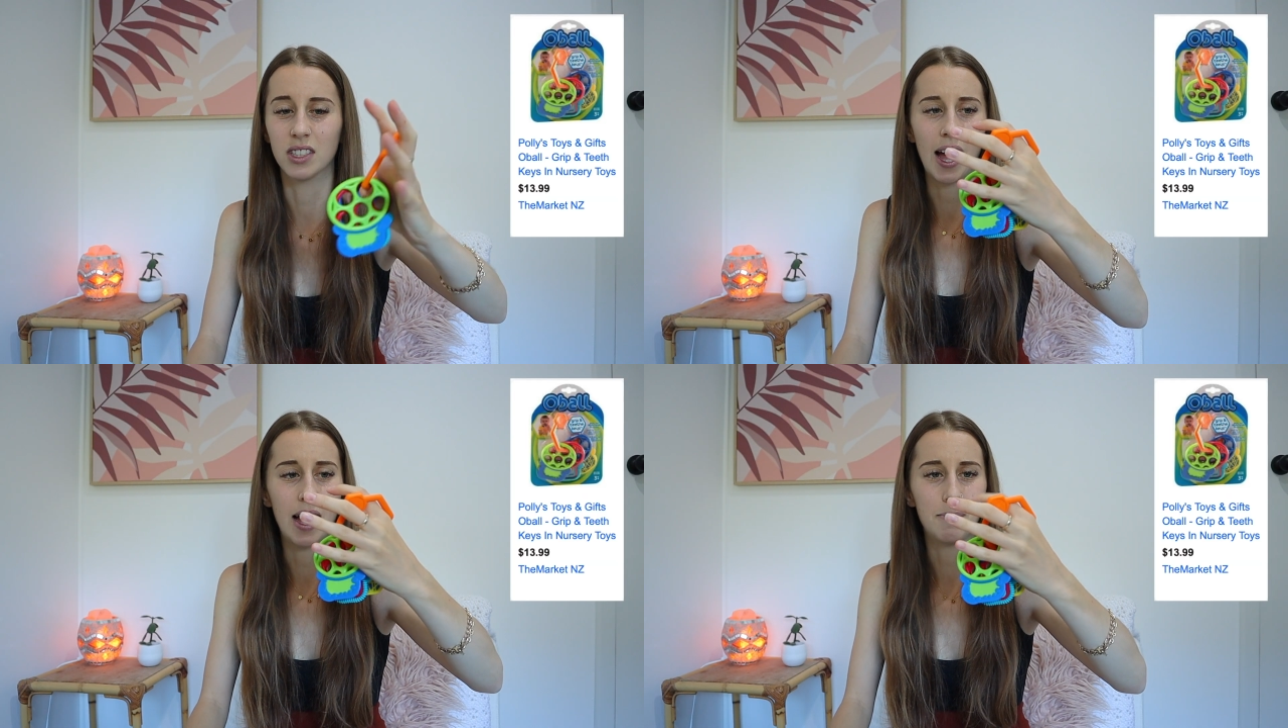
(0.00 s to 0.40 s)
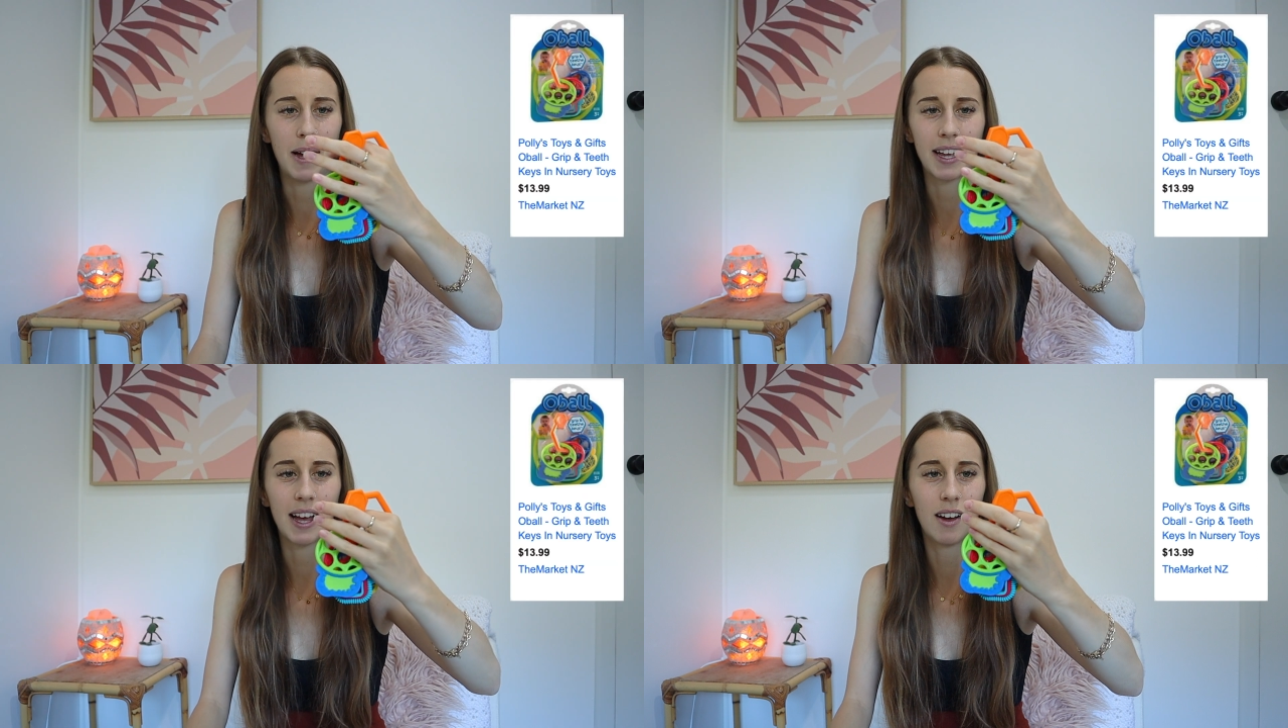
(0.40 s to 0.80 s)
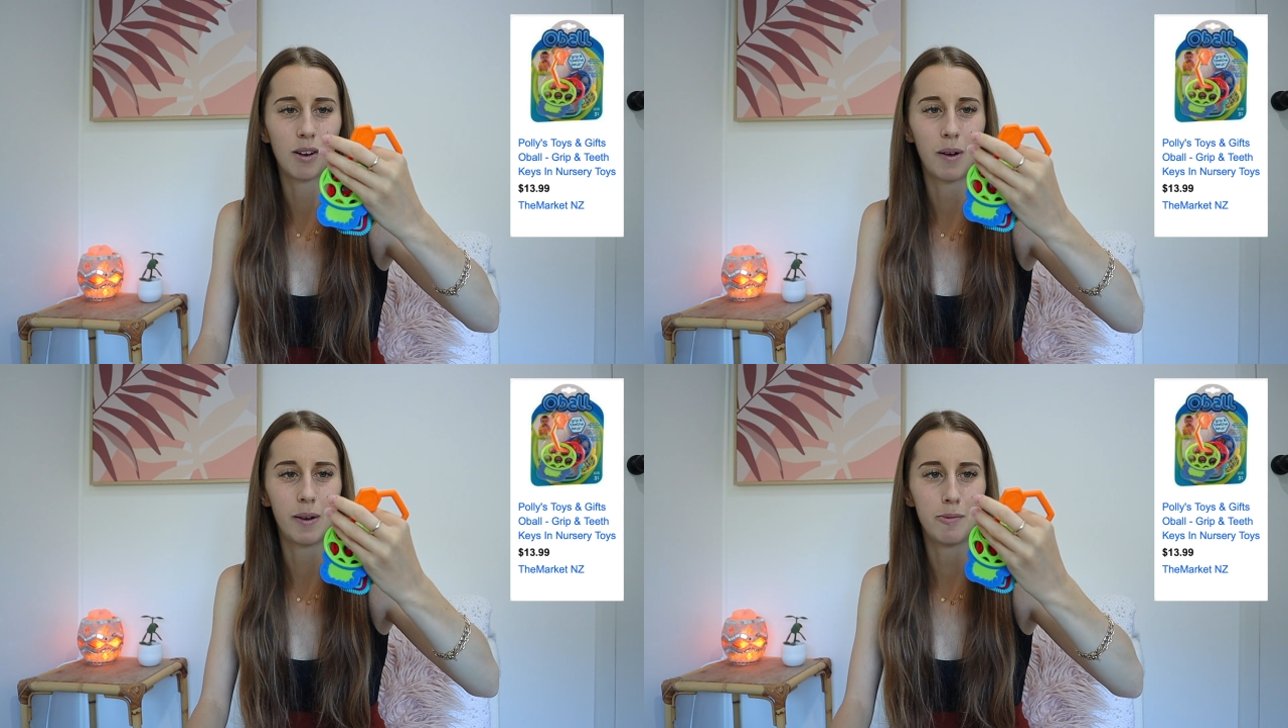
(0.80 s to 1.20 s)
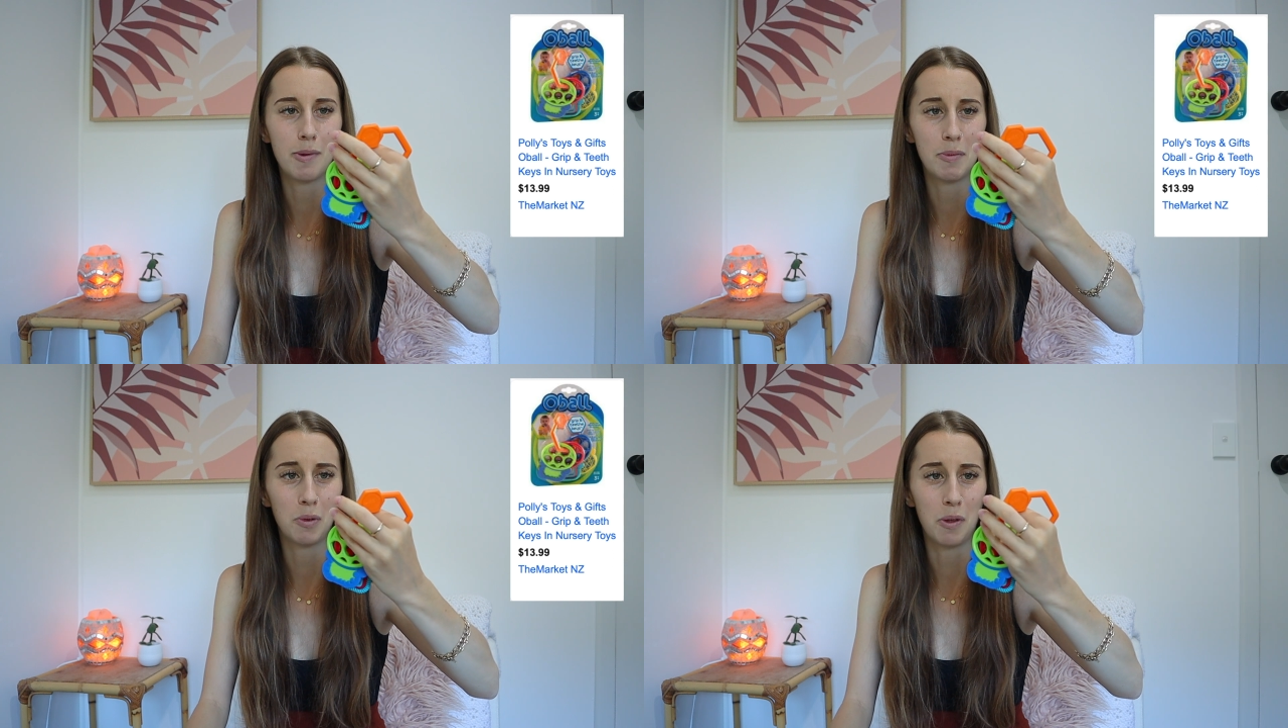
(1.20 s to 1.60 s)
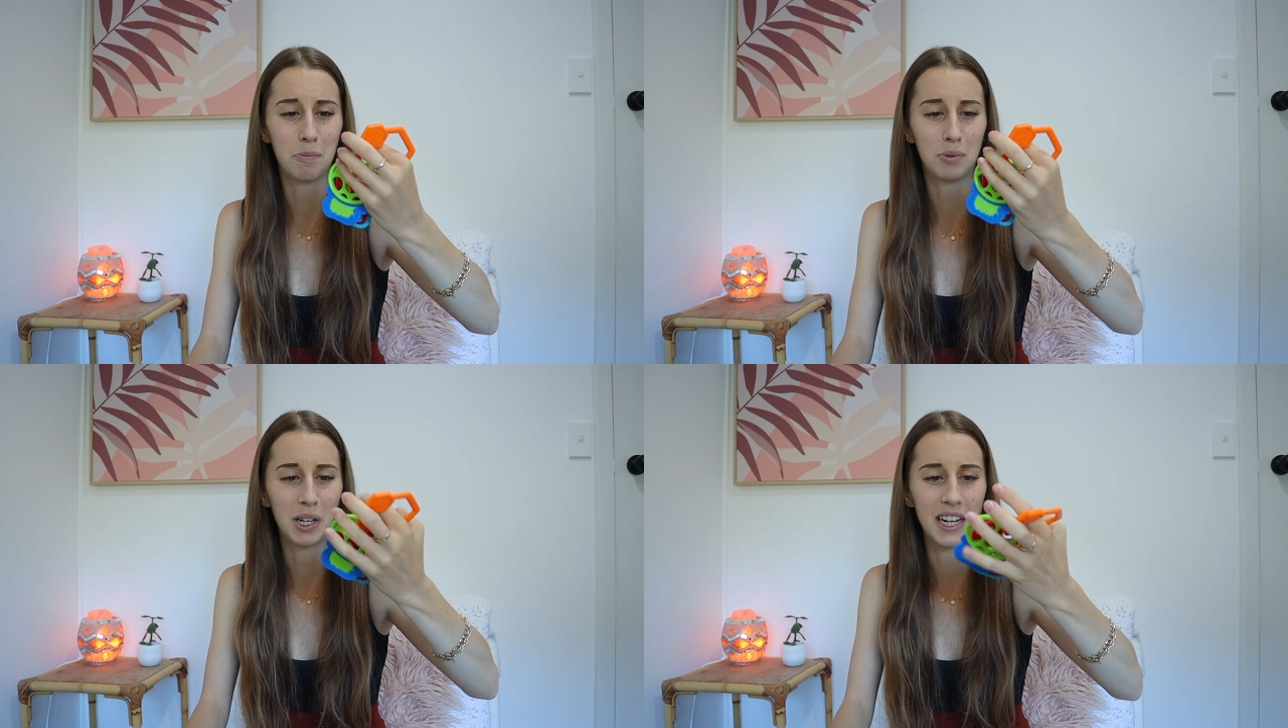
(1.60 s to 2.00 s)
I can't quite remember the
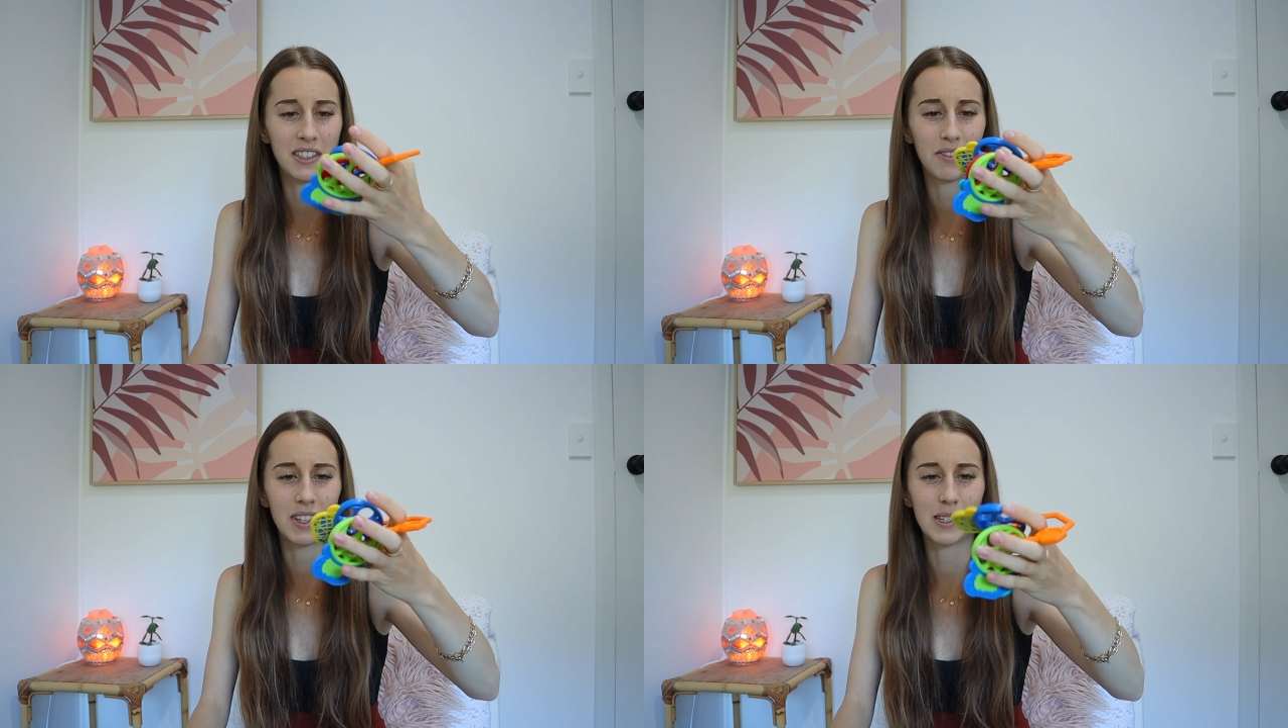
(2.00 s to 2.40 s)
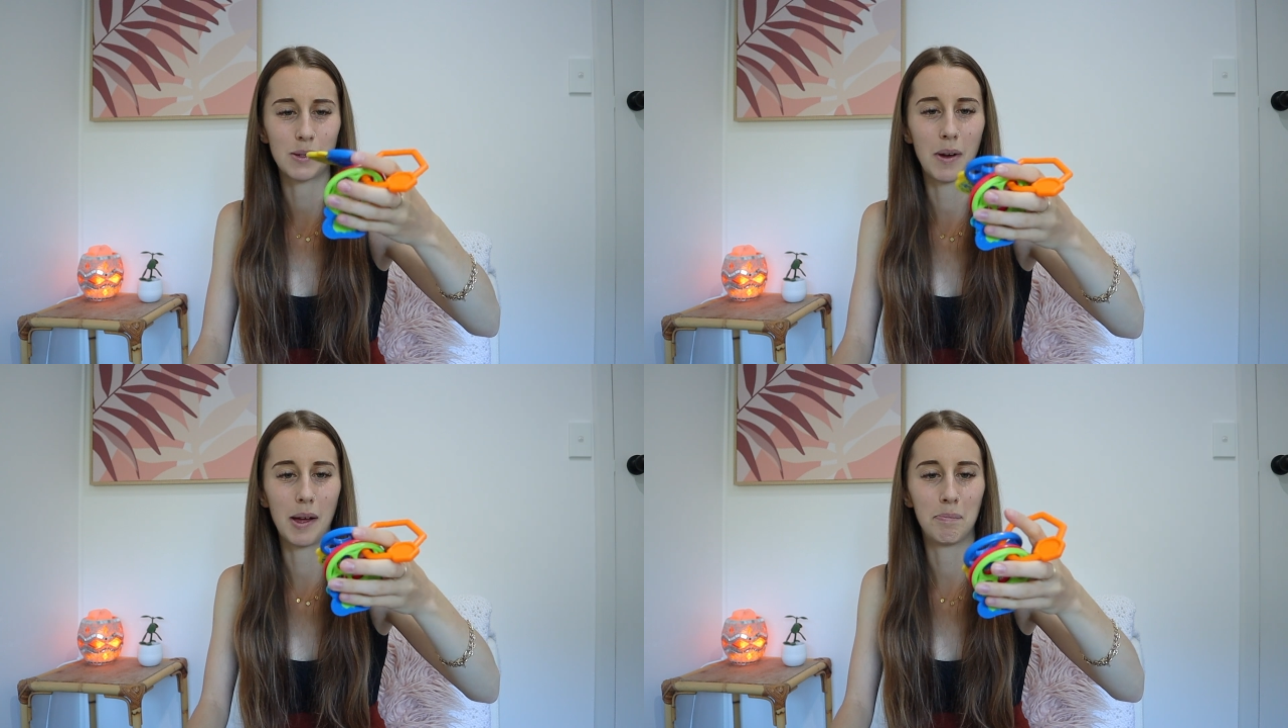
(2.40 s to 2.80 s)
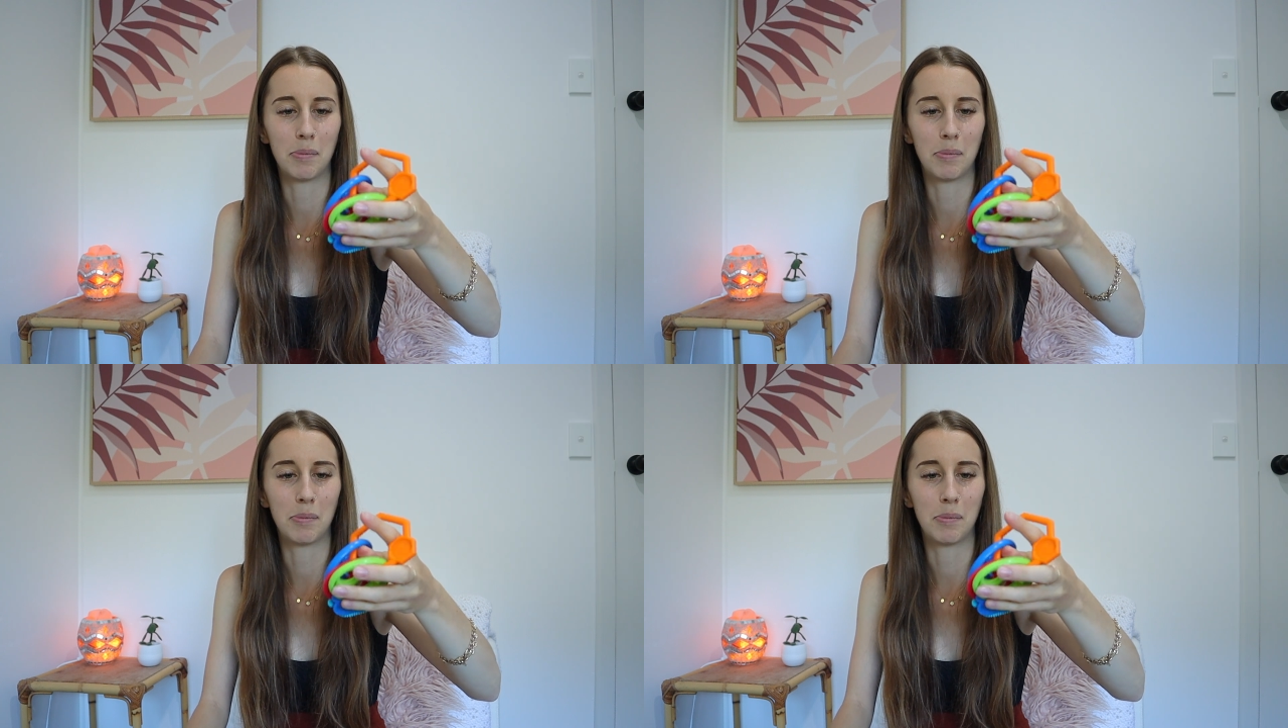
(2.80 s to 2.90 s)
brand of this one,